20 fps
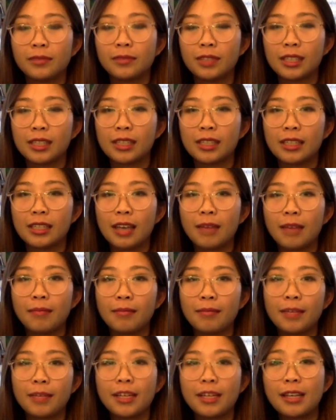just
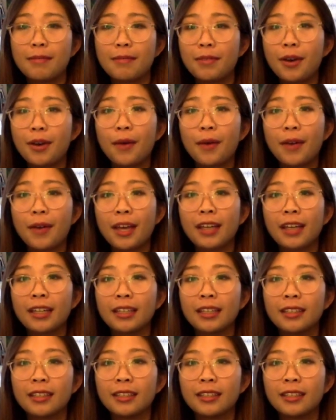helped me keep going and